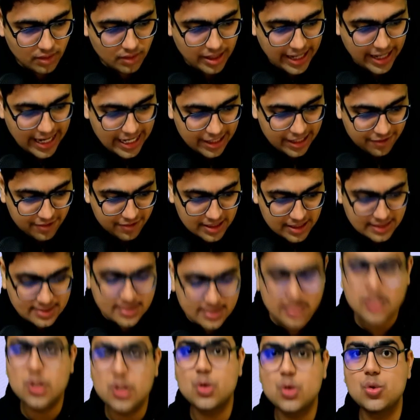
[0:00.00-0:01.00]
adverse
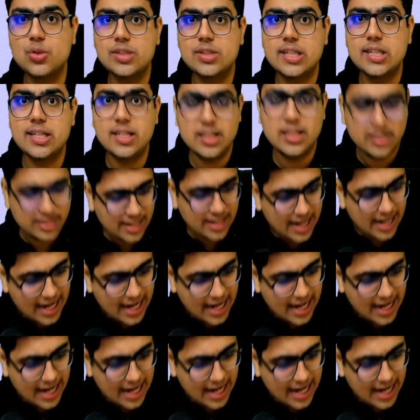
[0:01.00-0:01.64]
conclusion